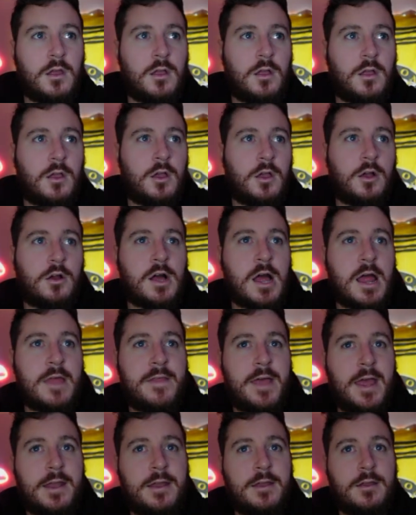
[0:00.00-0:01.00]
All right, and
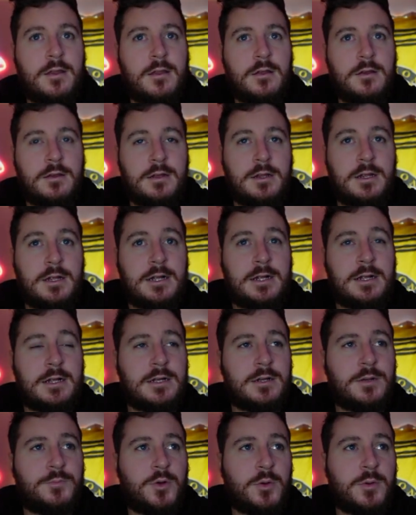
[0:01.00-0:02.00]
then
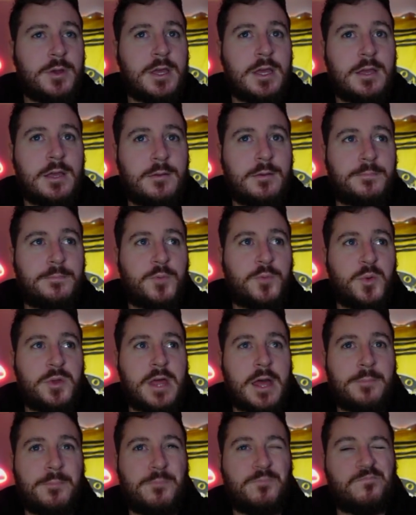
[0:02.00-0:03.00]
probably
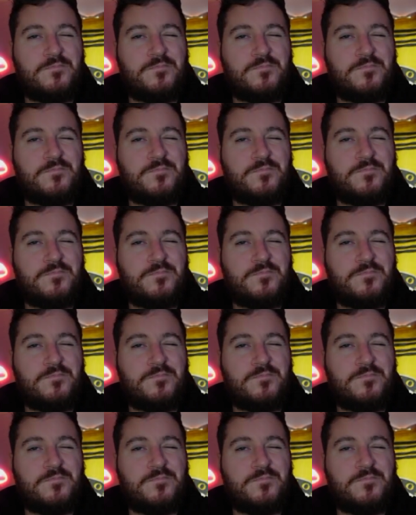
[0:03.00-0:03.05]
that